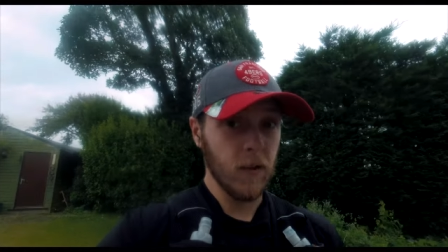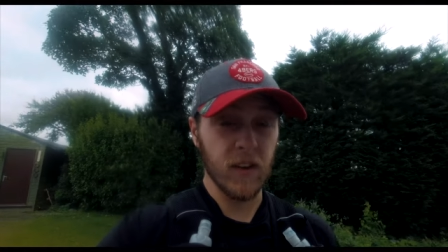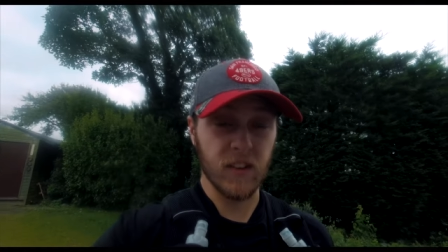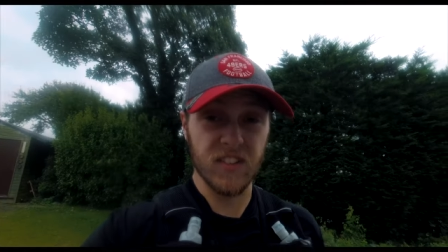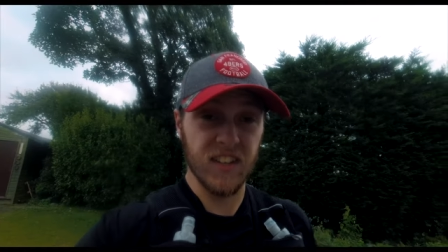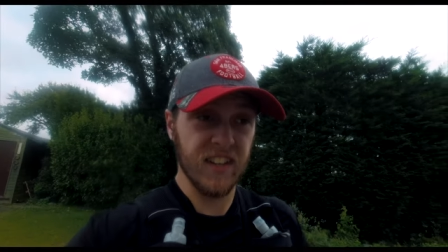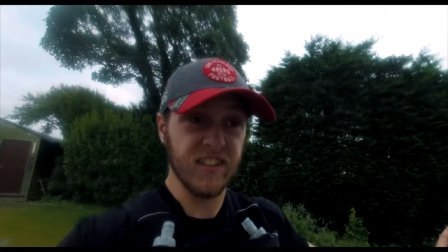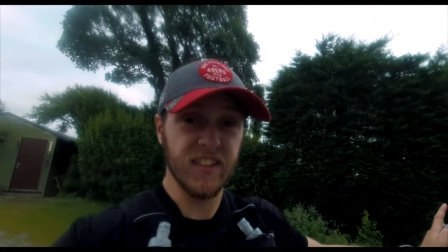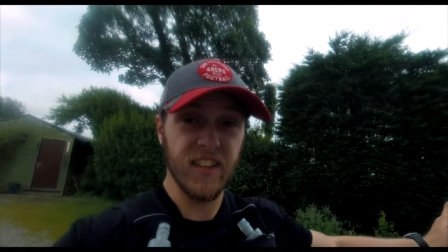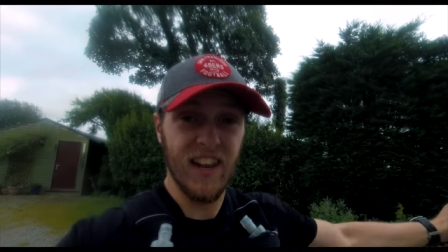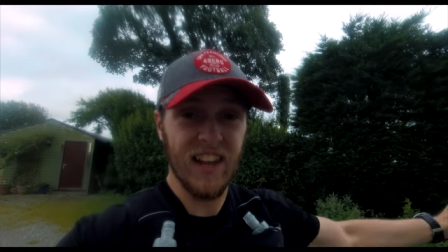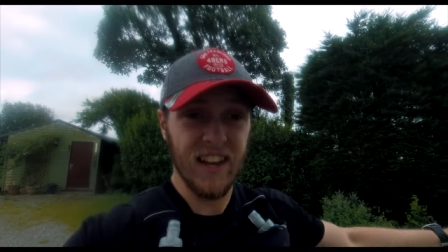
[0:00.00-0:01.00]
I got to the end of the
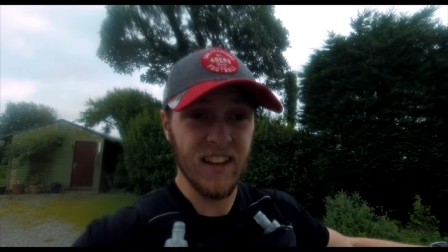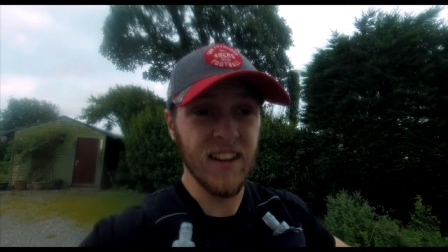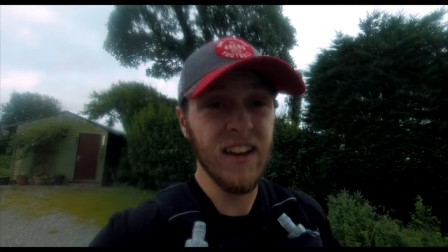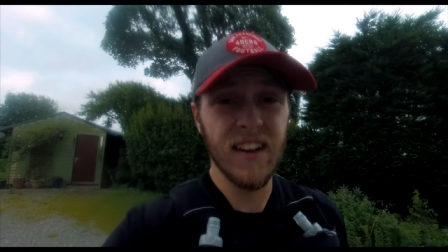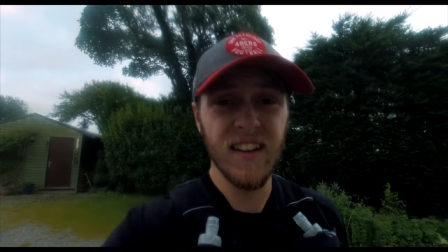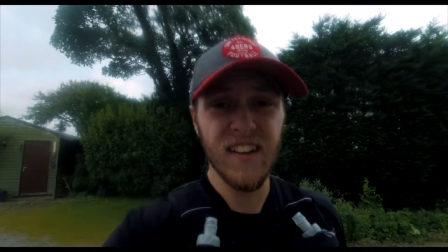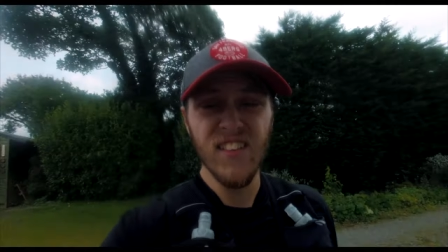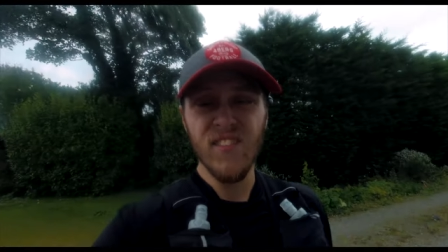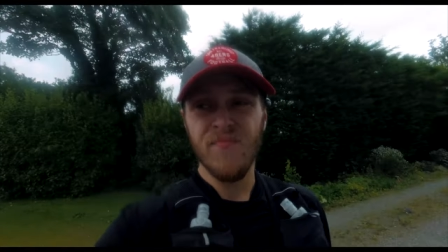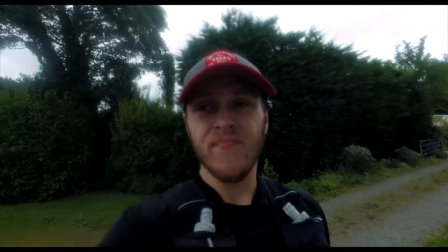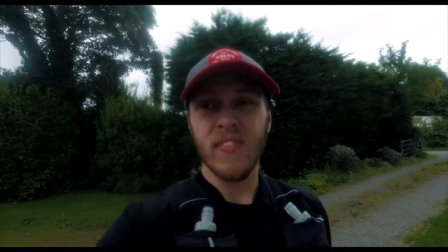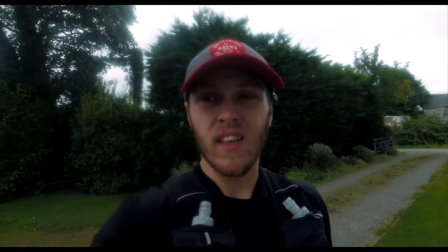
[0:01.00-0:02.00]
lane,
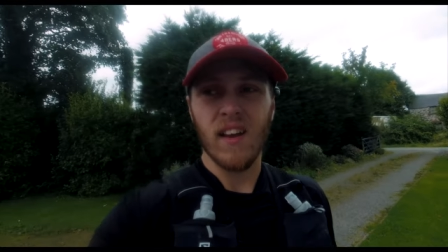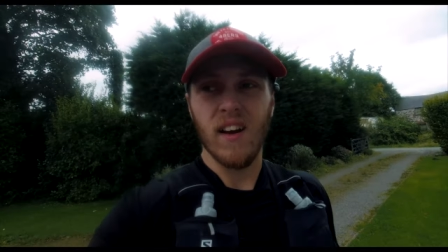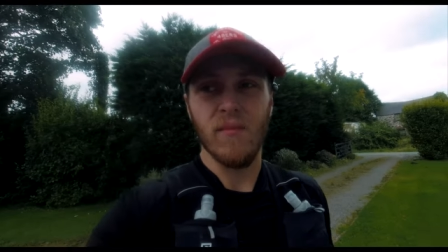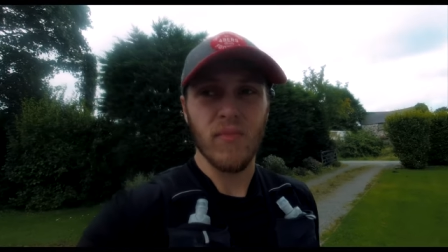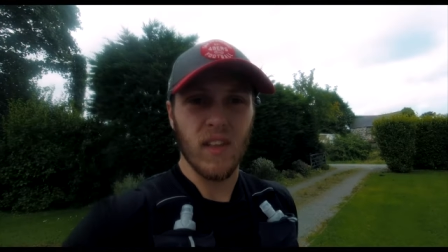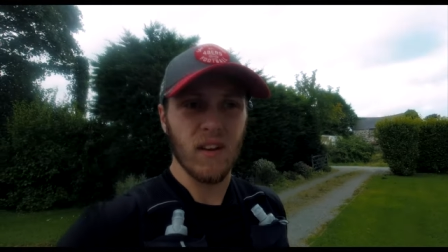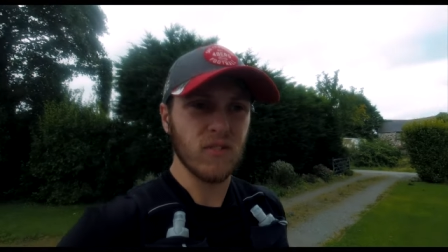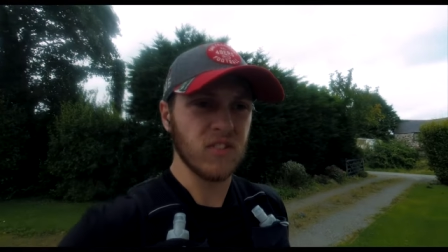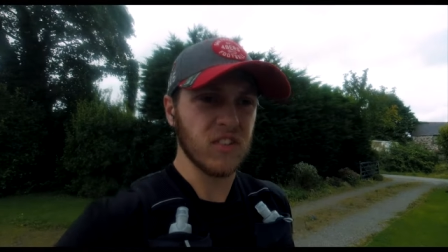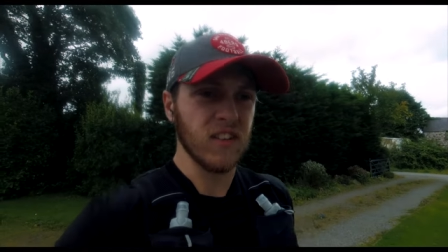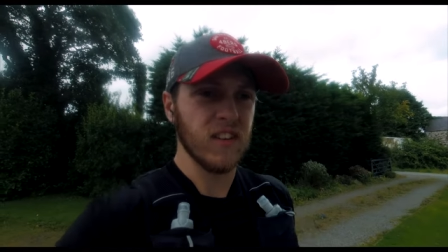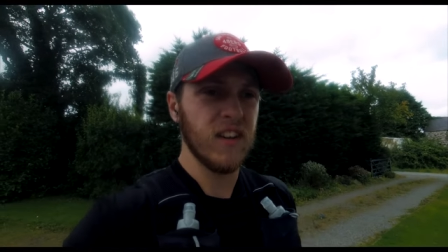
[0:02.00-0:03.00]
um, I was
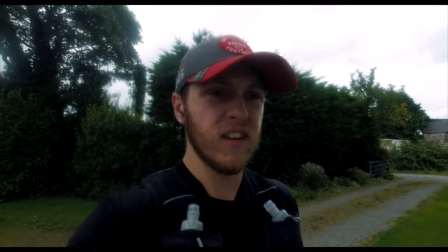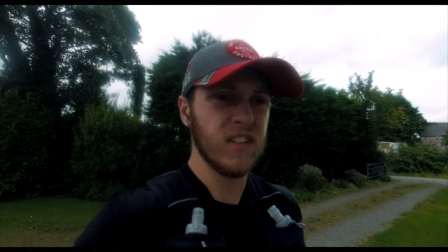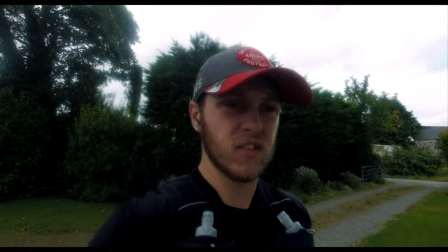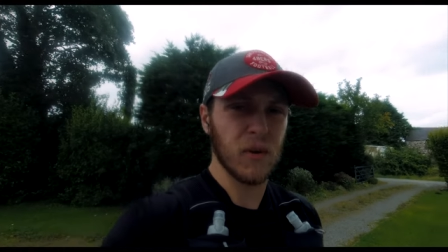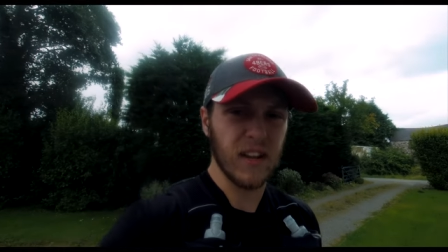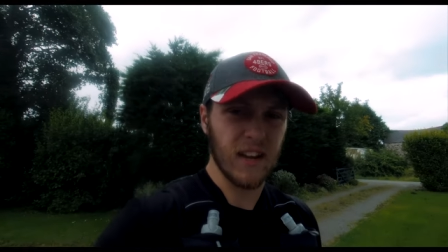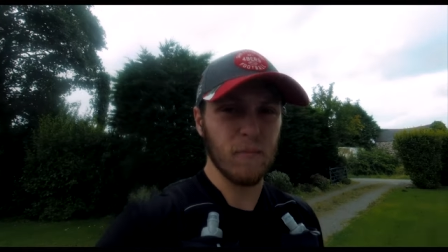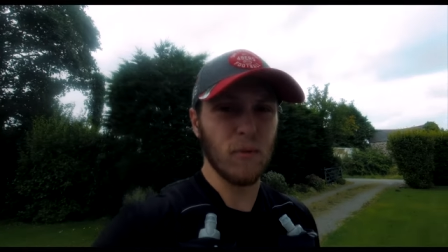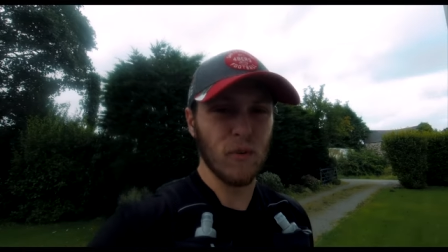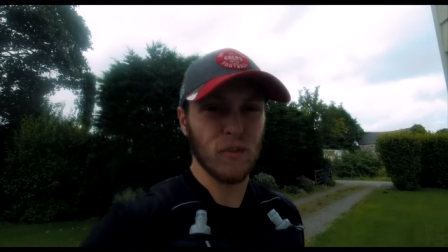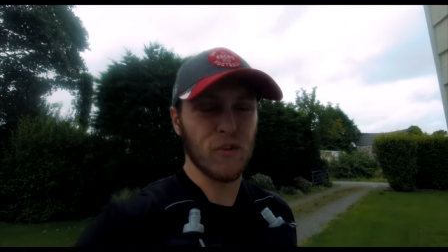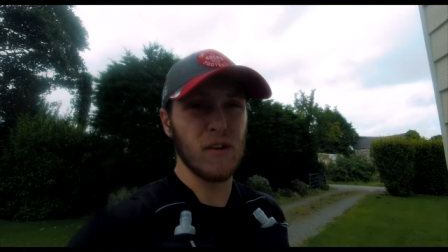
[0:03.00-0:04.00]
at twenty-eight
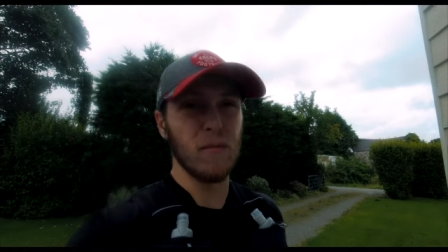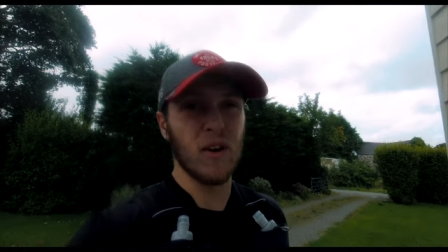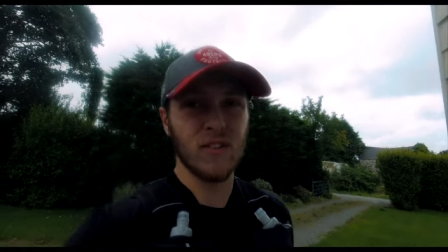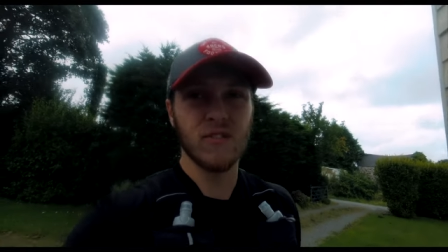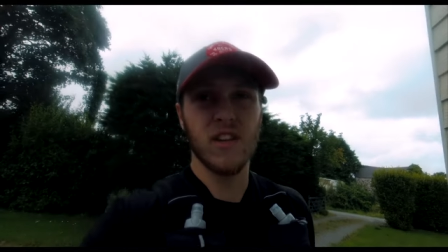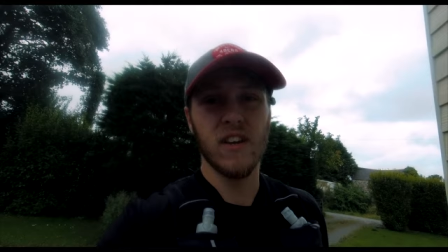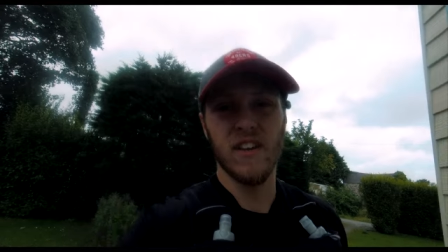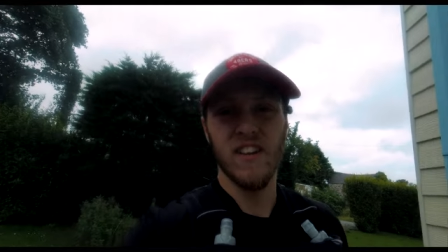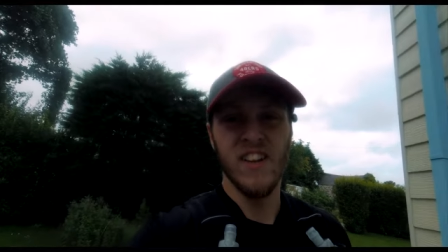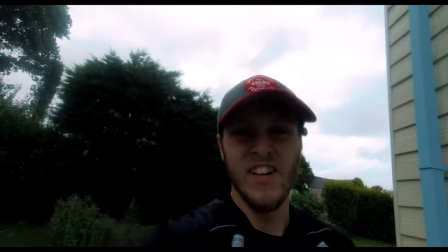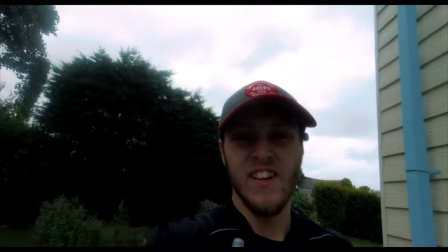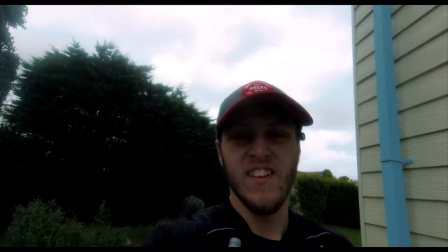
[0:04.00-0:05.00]
point three miles,
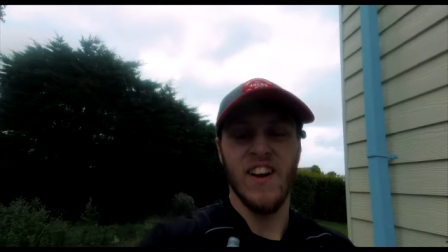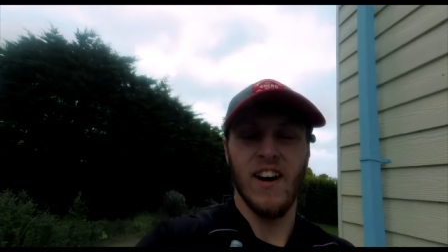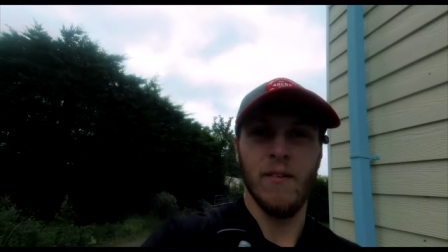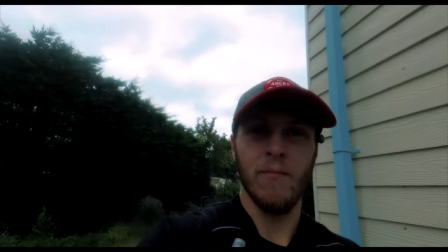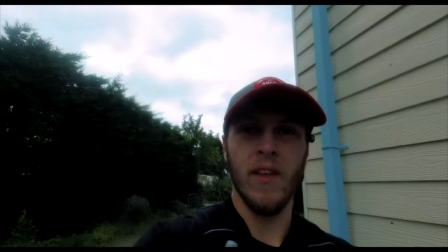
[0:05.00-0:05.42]
um,